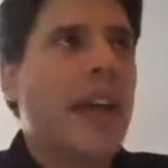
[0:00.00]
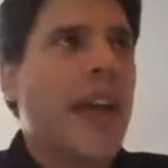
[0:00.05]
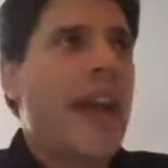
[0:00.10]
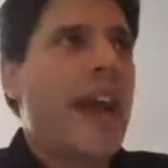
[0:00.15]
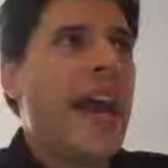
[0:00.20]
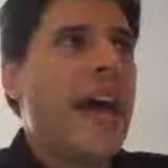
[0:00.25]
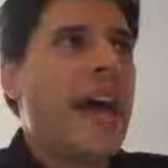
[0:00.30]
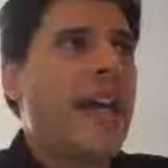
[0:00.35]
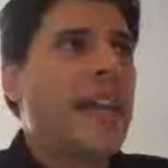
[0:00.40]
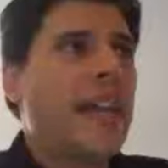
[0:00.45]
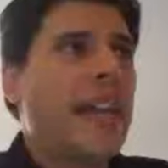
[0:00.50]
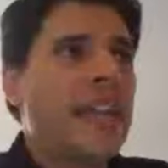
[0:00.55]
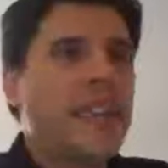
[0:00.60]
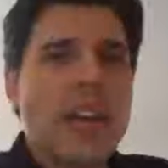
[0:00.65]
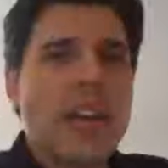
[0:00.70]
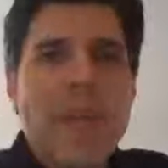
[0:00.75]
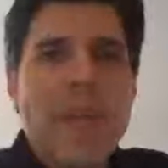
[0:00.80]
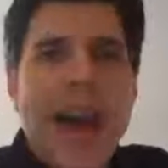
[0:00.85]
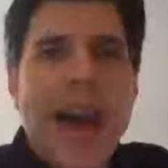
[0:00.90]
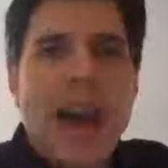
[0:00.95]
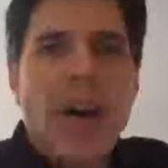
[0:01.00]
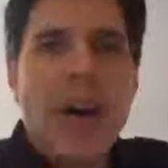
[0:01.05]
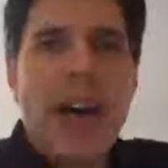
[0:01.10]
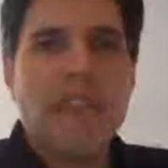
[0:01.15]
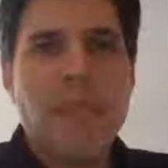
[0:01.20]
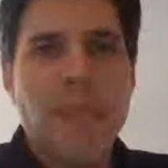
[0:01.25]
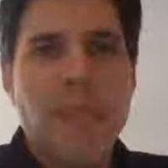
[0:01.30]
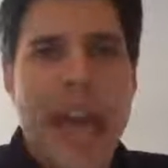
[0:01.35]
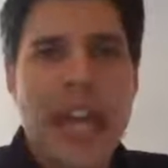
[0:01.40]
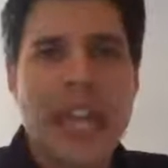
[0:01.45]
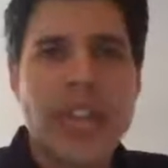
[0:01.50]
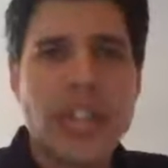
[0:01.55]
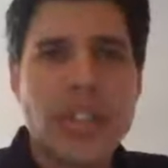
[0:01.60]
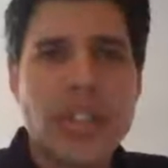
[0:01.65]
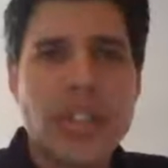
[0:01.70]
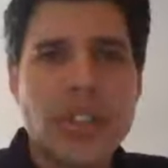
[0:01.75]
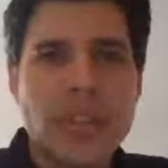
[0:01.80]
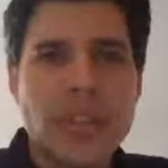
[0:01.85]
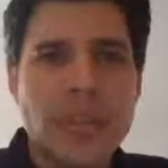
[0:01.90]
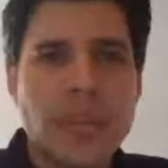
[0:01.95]
and I somehow have
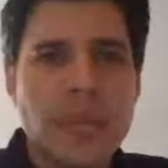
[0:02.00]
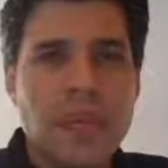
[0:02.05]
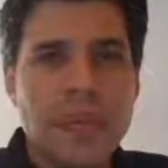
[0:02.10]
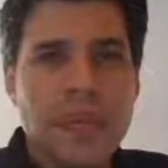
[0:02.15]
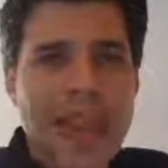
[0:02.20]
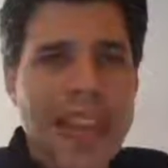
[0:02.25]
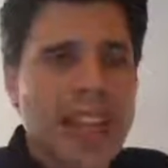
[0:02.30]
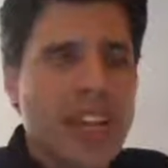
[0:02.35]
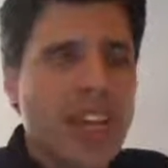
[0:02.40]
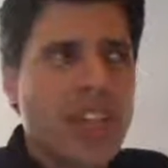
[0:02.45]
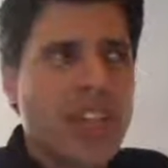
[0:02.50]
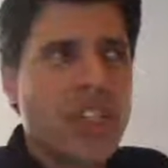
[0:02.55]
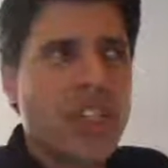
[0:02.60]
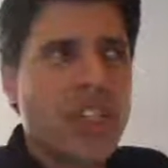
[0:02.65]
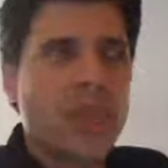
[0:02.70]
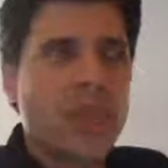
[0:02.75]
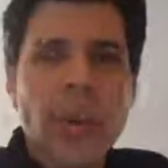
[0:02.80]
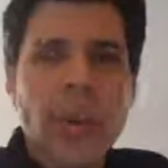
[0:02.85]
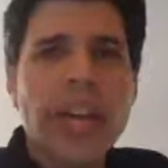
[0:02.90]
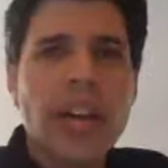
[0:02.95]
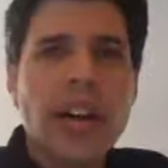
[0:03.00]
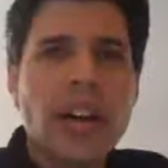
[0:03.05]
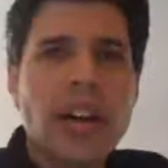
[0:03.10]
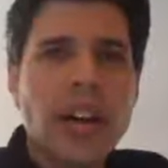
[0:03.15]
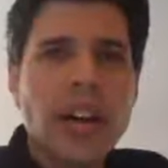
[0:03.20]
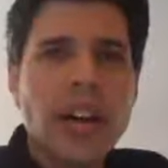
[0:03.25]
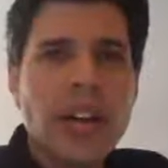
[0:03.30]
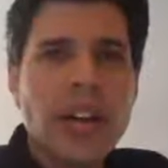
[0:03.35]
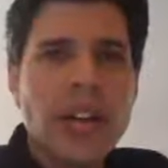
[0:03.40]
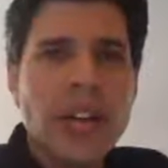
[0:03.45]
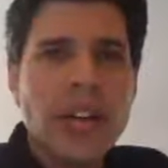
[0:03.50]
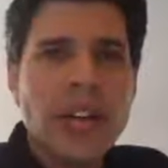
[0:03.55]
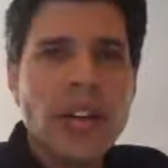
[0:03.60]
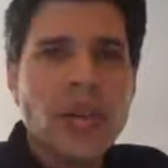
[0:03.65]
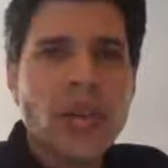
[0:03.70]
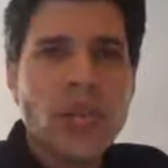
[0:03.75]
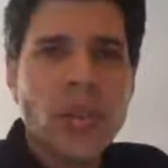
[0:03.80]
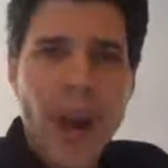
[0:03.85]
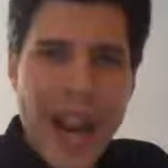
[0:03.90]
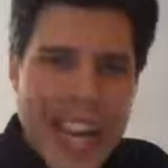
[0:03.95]
managed to make a career
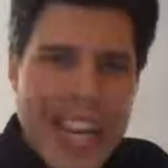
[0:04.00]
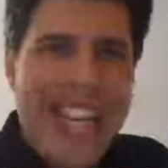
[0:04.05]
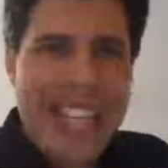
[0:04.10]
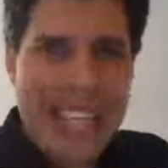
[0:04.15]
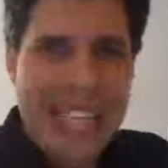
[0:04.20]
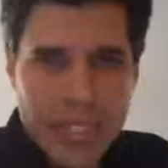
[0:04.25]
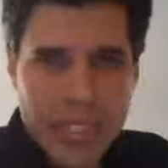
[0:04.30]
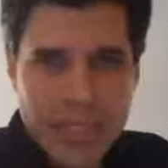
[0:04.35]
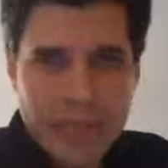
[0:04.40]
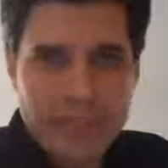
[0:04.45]
writing.